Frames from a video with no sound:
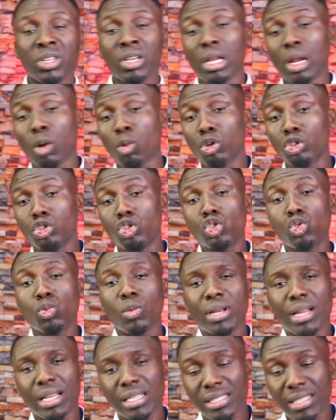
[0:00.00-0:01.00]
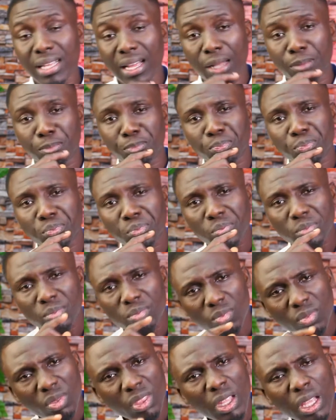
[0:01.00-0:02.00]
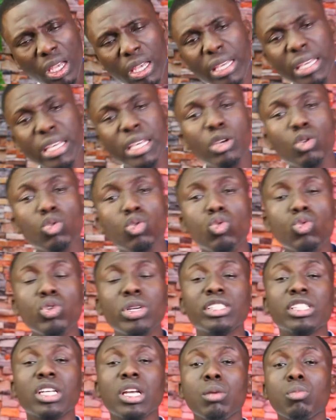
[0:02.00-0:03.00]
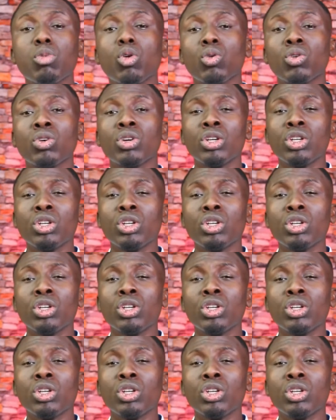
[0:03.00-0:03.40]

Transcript: And I want you to understand, he who is able